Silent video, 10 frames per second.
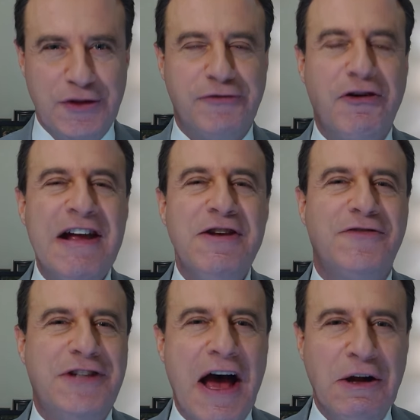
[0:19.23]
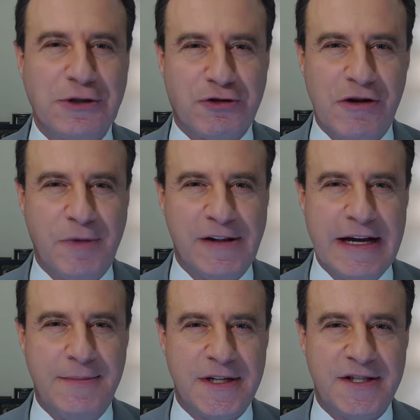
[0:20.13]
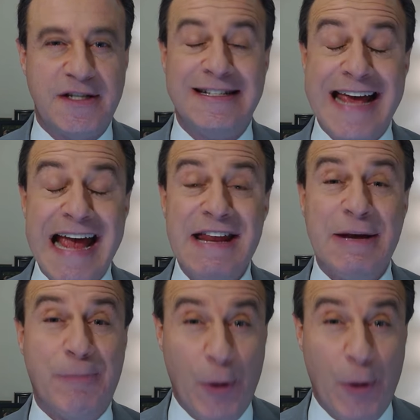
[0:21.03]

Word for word: The friend of Donald Trump claims a satanic